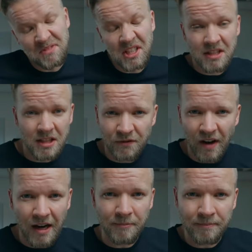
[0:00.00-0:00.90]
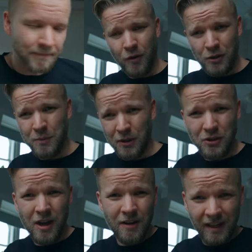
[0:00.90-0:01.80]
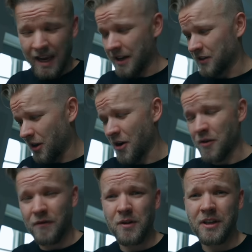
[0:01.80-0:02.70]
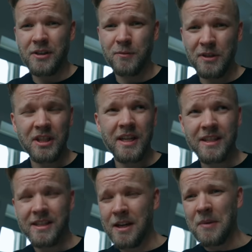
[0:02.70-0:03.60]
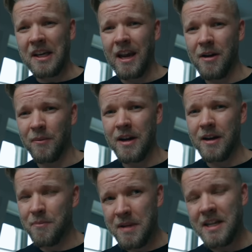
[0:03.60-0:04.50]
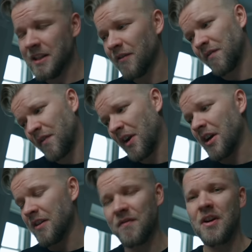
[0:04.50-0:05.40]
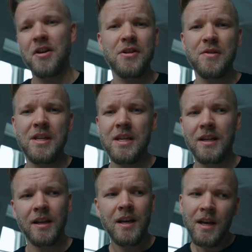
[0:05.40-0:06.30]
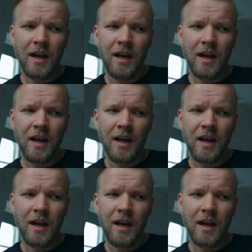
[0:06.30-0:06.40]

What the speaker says: 60's fine. Of course, we also have Canon's autofocus, which in a cinema camera makes it very, very unique.